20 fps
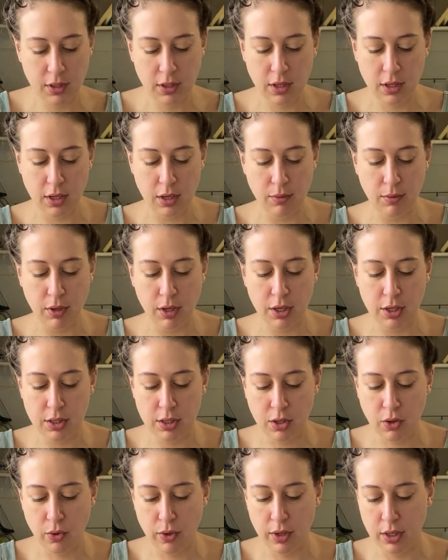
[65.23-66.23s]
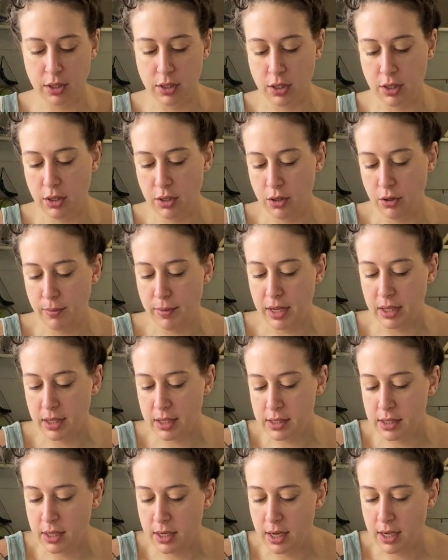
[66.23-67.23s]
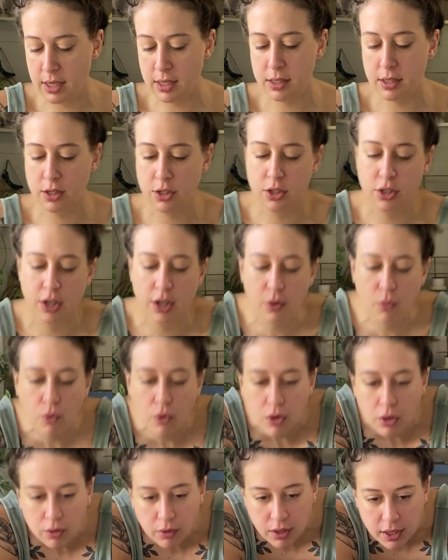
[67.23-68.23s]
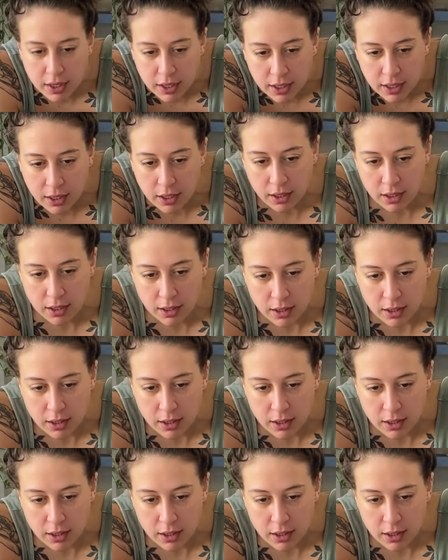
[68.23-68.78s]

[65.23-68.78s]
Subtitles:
And we're just going to make this a nice straight wall right here.